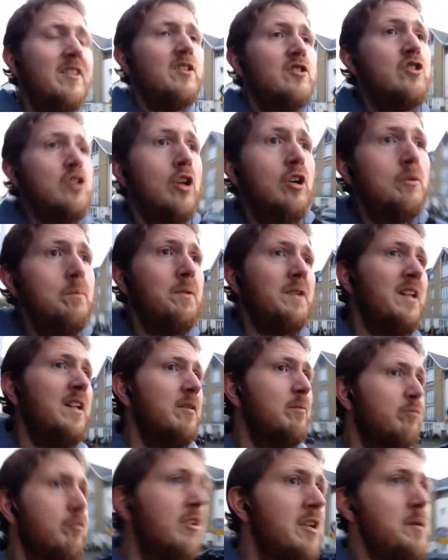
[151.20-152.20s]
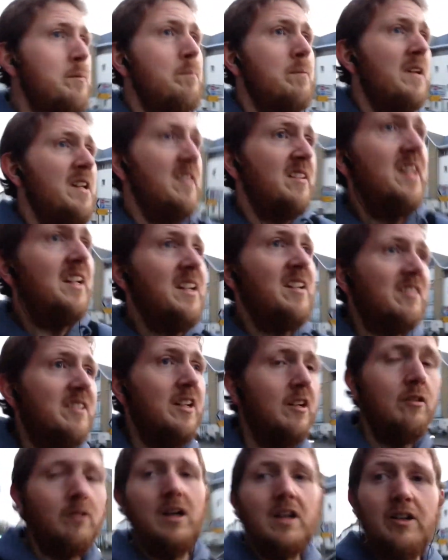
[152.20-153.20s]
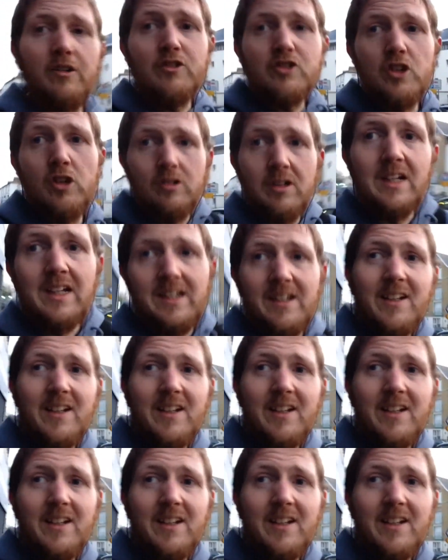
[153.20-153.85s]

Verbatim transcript: to job, but it's pretty busy, so I'll jog in a